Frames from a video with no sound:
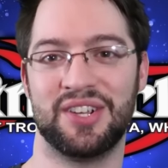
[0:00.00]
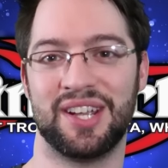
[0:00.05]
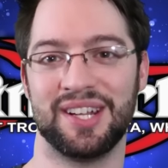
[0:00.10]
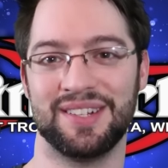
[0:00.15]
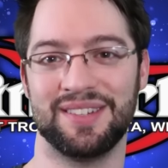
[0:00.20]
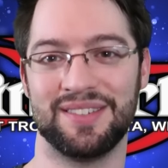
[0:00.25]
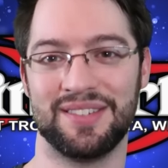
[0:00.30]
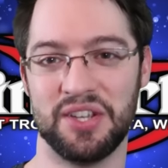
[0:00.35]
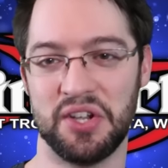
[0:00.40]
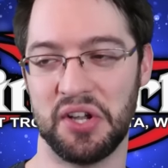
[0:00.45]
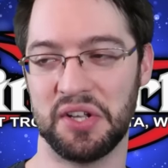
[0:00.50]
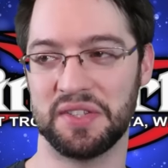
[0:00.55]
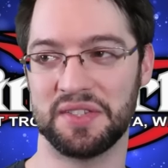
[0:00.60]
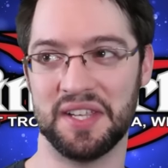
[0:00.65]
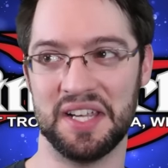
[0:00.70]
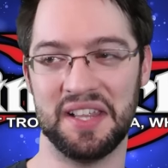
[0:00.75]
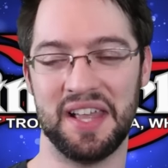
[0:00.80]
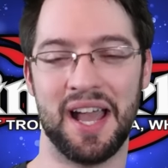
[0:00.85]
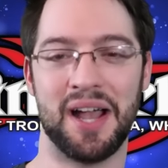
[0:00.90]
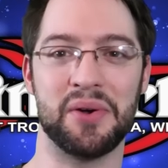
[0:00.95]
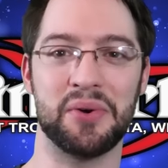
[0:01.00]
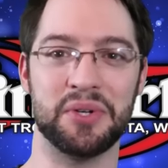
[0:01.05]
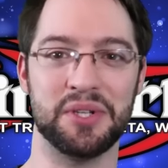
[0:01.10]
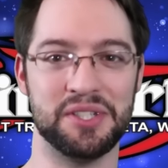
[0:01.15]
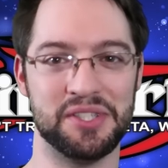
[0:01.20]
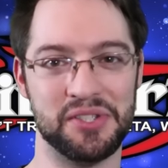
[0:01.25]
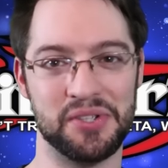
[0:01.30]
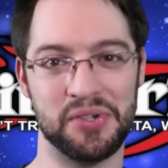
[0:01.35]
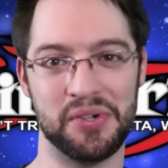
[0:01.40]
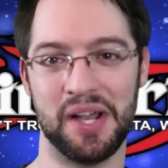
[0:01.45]
you could you could say that
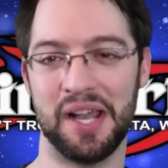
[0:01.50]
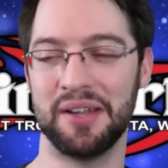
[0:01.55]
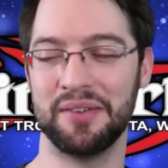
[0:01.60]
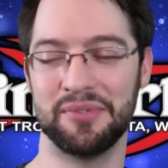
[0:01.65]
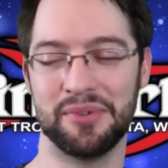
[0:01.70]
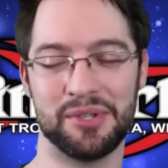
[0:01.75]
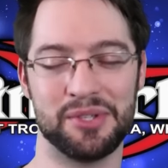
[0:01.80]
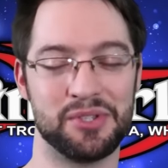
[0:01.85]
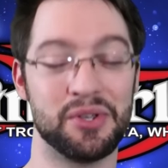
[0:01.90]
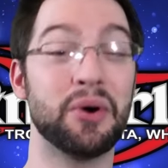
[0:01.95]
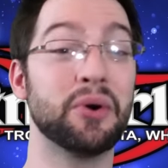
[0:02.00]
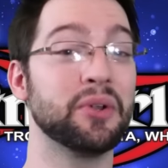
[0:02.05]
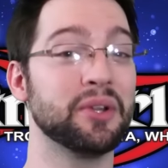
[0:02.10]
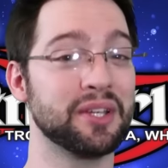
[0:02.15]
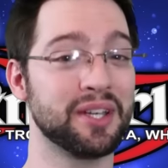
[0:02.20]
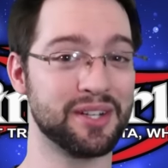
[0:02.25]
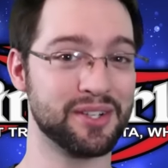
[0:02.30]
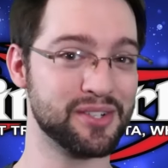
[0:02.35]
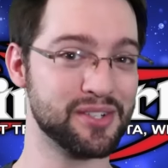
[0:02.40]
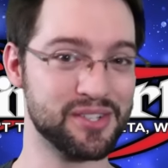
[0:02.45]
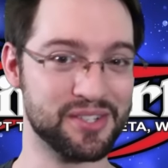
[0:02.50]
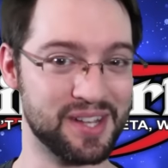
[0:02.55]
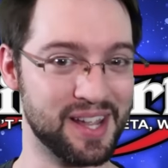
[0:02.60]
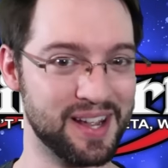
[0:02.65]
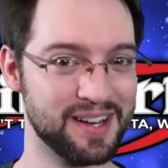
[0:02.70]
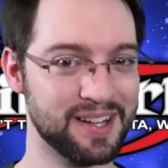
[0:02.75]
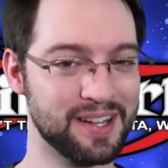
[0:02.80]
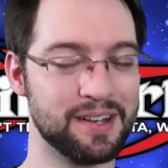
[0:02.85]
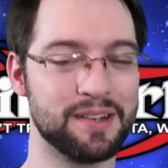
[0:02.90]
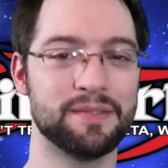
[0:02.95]
one too. I would totally
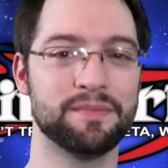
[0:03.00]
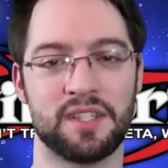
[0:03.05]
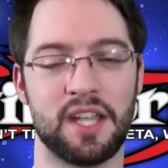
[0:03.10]
understand it.